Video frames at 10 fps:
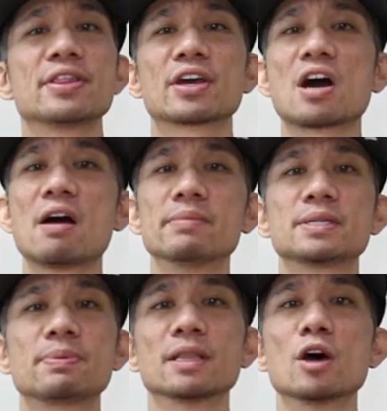in the
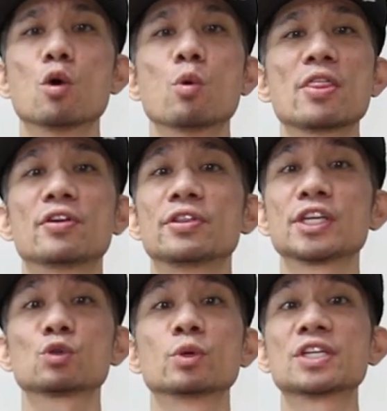comments below whether
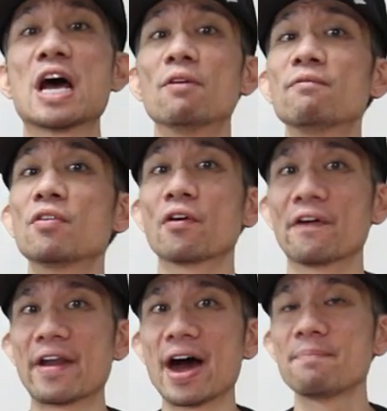this was helpful
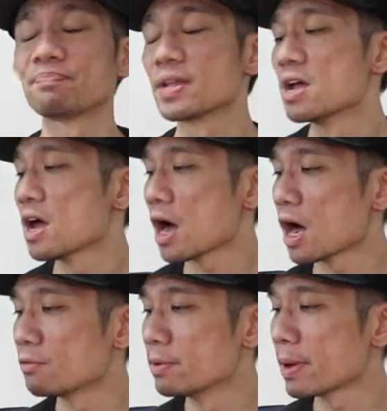or not.
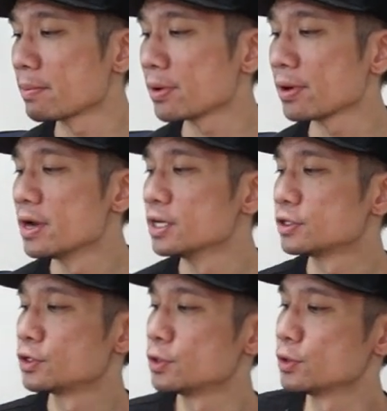Remember
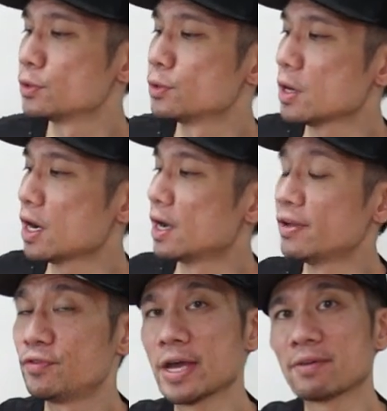to,
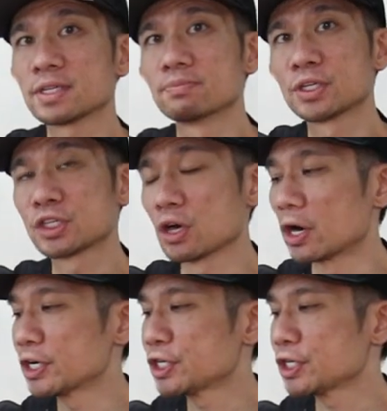if you have some
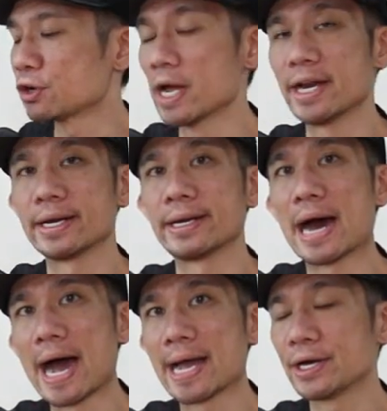starch and an
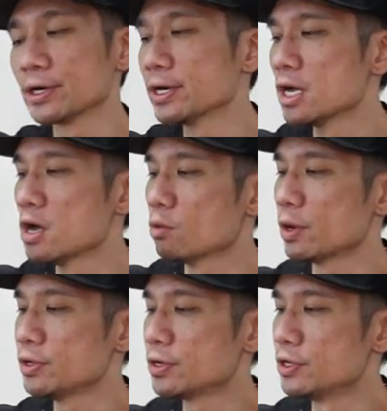iron,
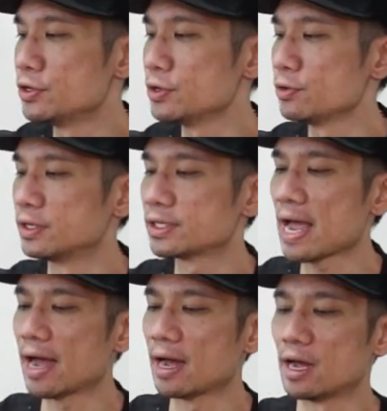what you can do is
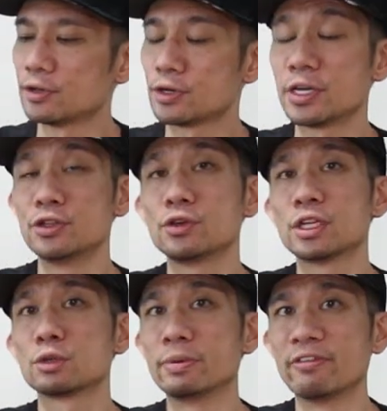you can do
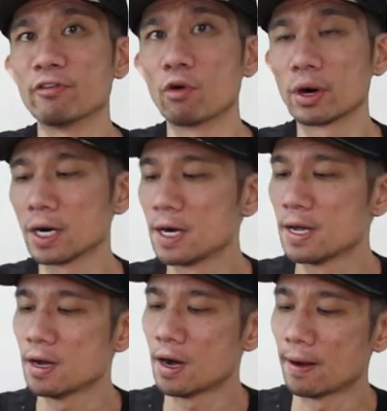this before,
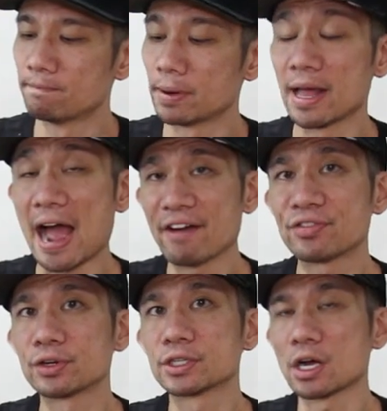but
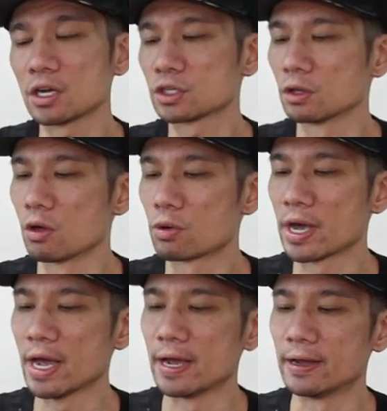after is also
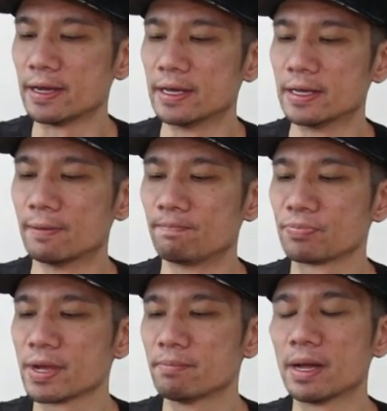okay.
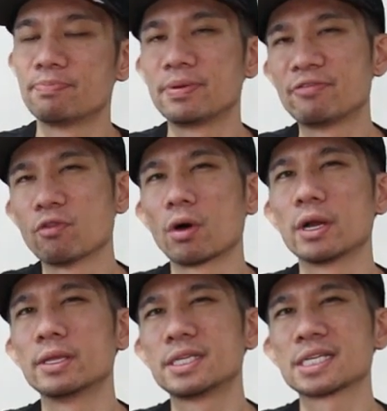But before
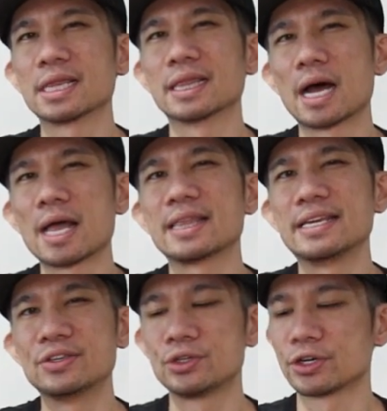it's a lot
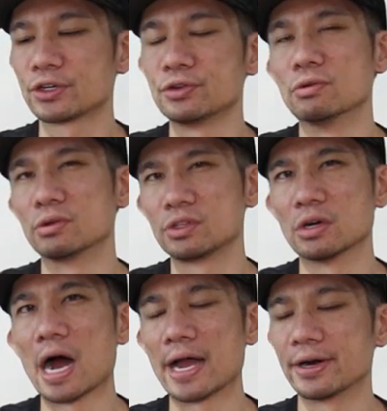easier to
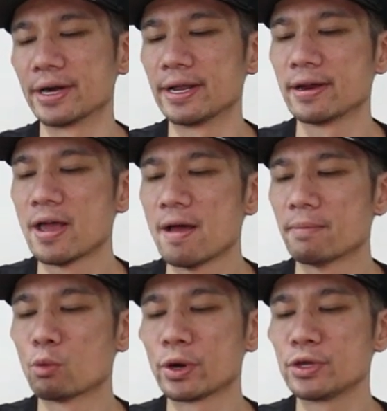iron it.
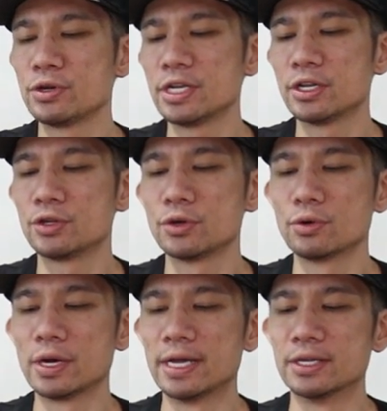But what you need to
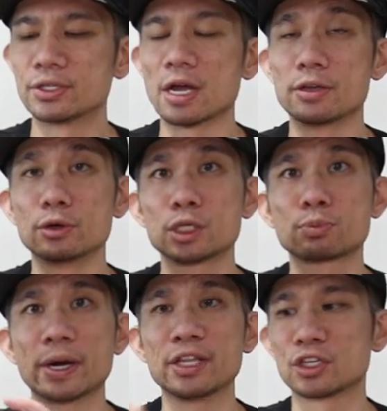do is you
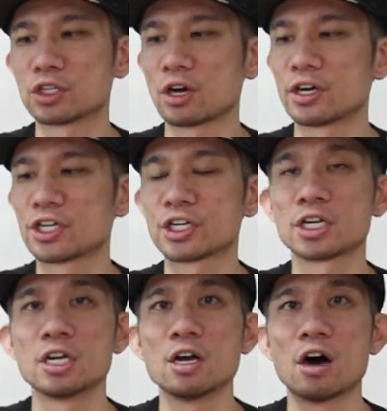spray the
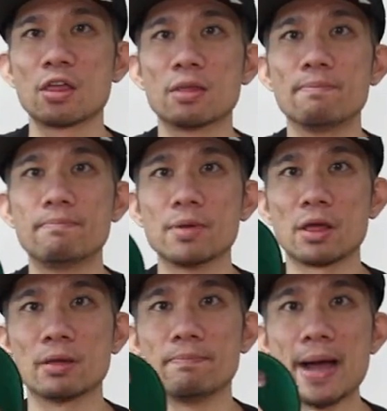starch on
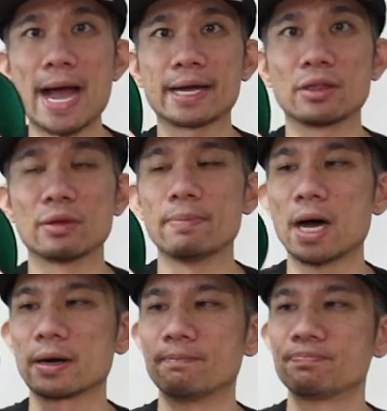the back, on the
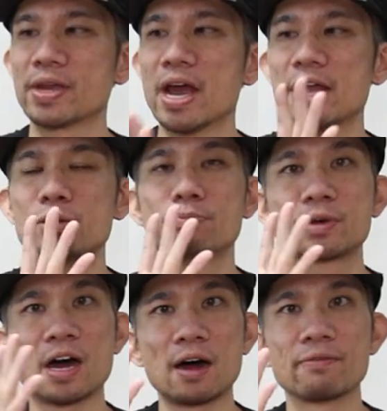bottom, and you
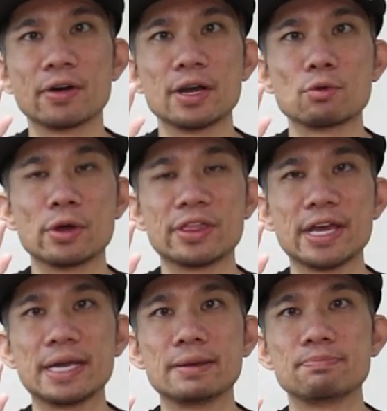cover it with
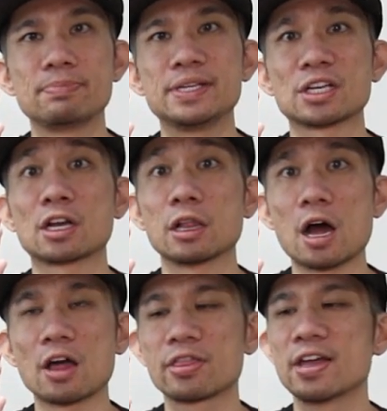a piece of
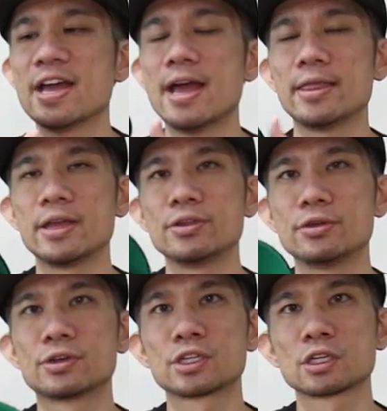cloth, and then
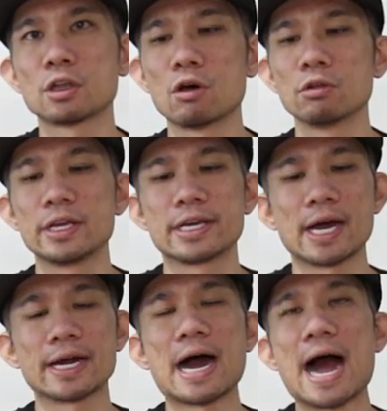you slowly
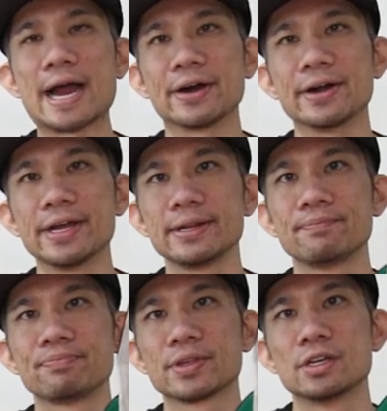kind of iron it
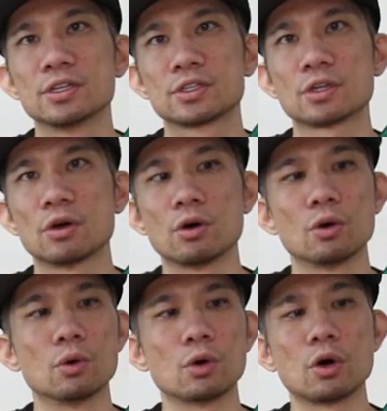
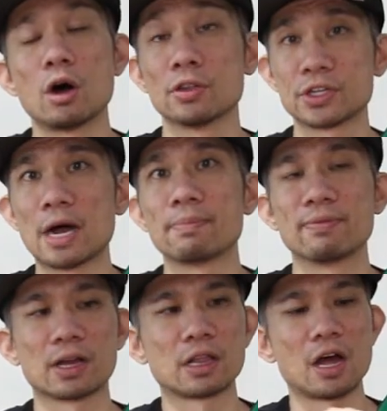so on top
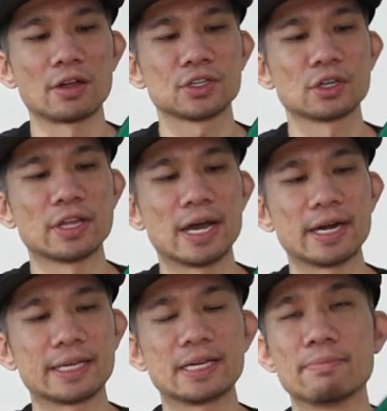of the cloth so that it